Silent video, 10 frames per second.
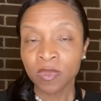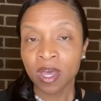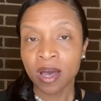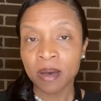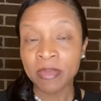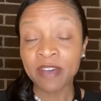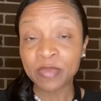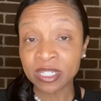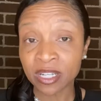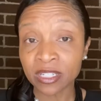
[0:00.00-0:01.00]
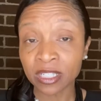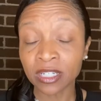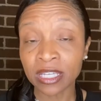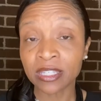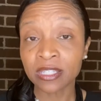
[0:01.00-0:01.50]
have been done to
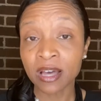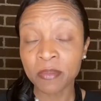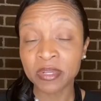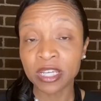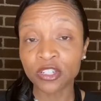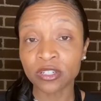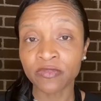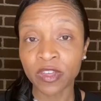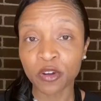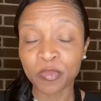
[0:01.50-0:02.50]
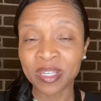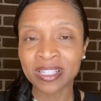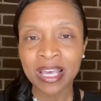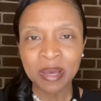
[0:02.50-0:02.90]
look at this combination of therapies,